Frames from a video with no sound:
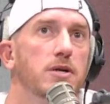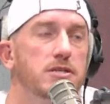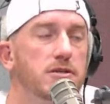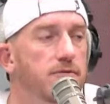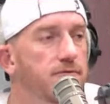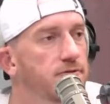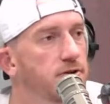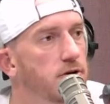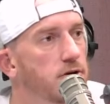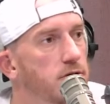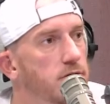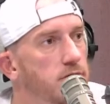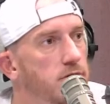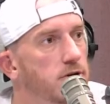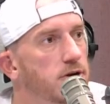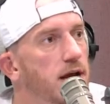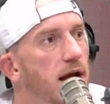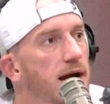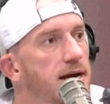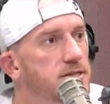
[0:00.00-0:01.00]
of your
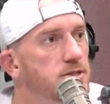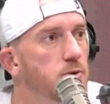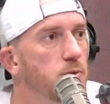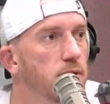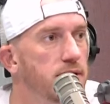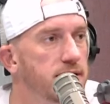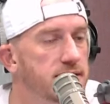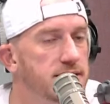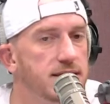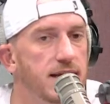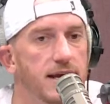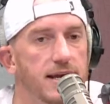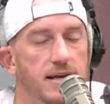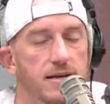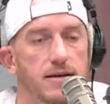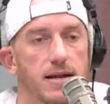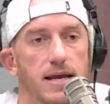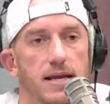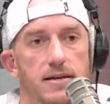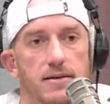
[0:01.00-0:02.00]
your guys you want to stay
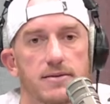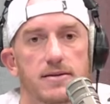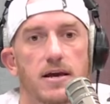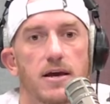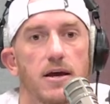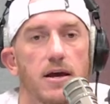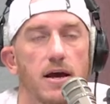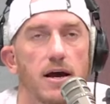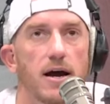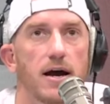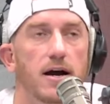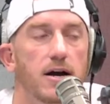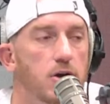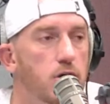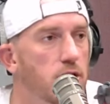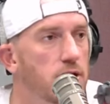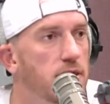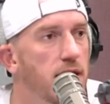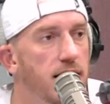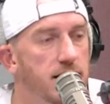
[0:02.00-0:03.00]
and and uh,
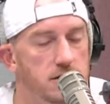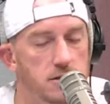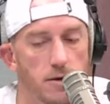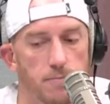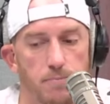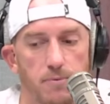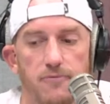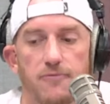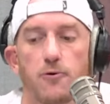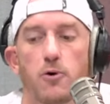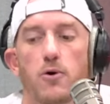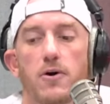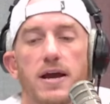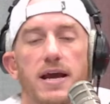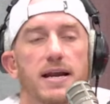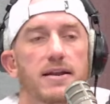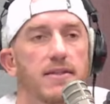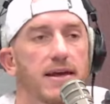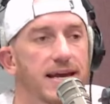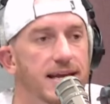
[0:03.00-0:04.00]
could have locked up
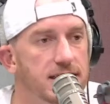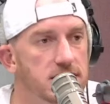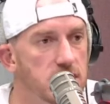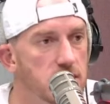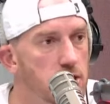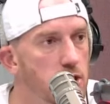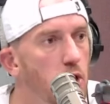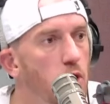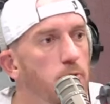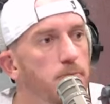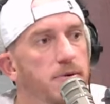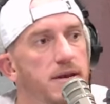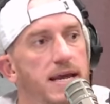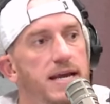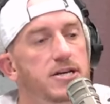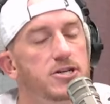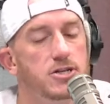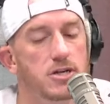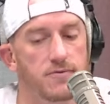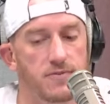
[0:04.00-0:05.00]
beforehand. Like, it's a
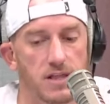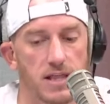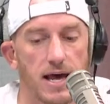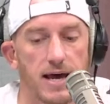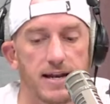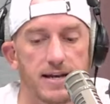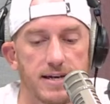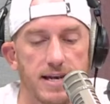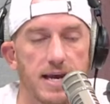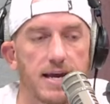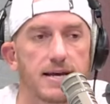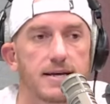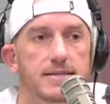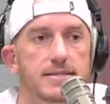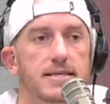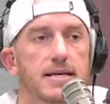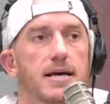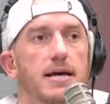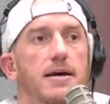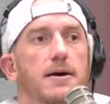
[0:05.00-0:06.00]
culmination of a lot of
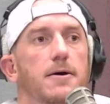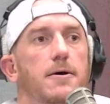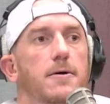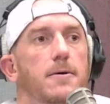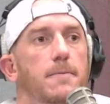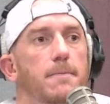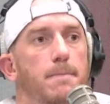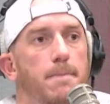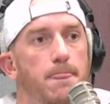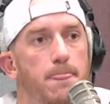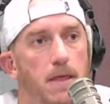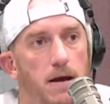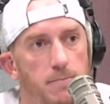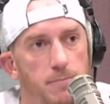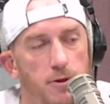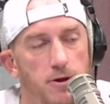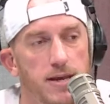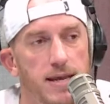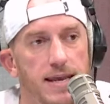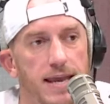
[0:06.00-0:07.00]
days. I'm
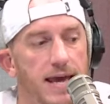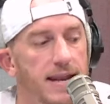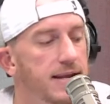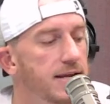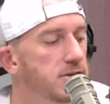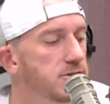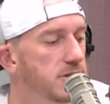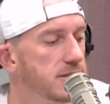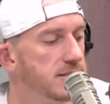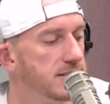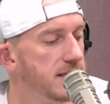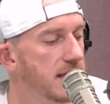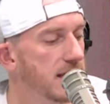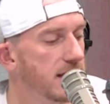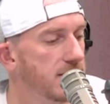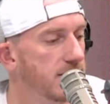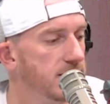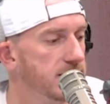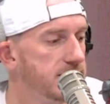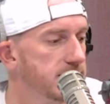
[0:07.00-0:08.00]
looking at it and just
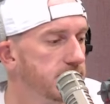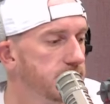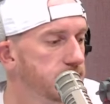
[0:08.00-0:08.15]
saying this: